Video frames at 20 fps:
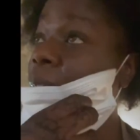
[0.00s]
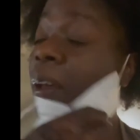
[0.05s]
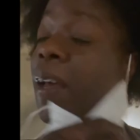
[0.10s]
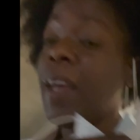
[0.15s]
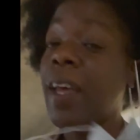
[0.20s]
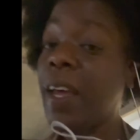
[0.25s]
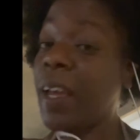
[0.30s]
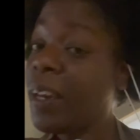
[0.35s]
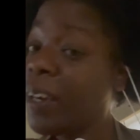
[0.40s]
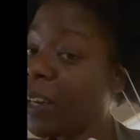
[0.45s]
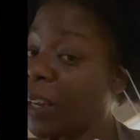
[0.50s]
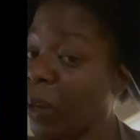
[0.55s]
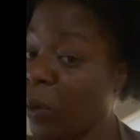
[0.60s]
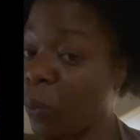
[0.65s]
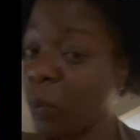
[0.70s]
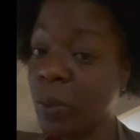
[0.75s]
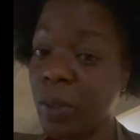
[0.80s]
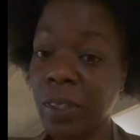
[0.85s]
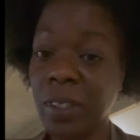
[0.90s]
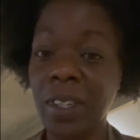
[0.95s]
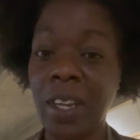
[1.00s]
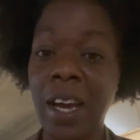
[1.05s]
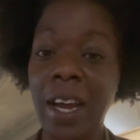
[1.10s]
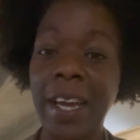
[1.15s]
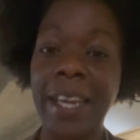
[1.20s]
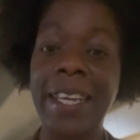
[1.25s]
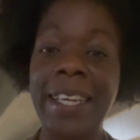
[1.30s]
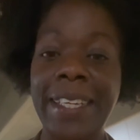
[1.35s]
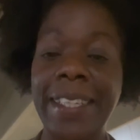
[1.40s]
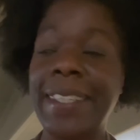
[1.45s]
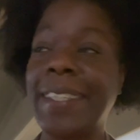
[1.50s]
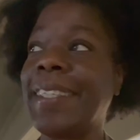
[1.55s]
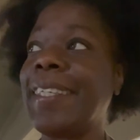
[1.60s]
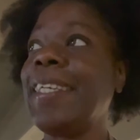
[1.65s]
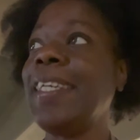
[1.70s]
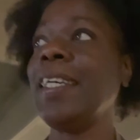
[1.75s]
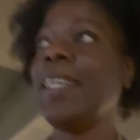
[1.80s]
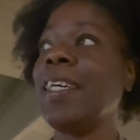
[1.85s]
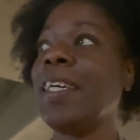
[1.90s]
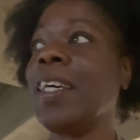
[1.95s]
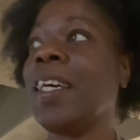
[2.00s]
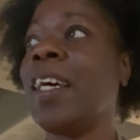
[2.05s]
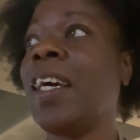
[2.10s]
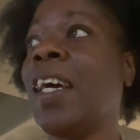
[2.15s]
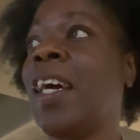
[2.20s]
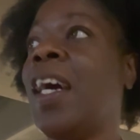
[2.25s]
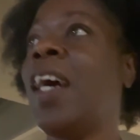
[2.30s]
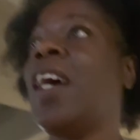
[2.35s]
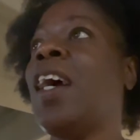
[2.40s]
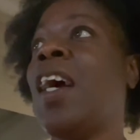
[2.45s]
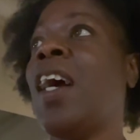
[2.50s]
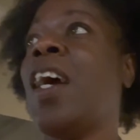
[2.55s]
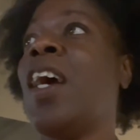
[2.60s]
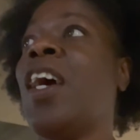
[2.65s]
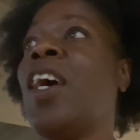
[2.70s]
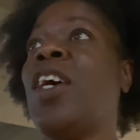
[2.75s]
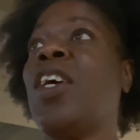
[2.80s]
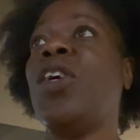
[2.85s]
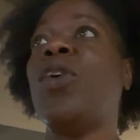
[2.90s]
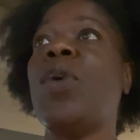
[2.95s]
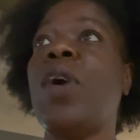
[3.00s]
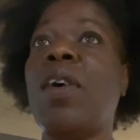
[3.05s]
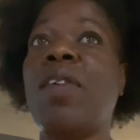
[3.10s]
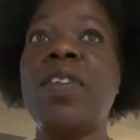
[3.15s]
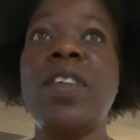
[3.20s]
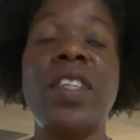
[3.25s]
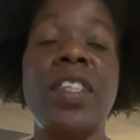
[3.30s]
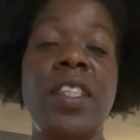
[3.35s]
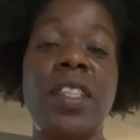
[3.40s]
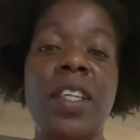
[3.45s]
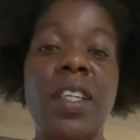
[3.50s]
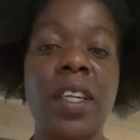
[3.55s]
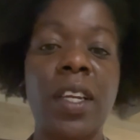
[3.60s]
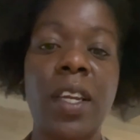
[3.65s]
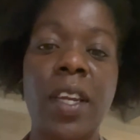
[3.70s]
and it was not easy. You have to sit in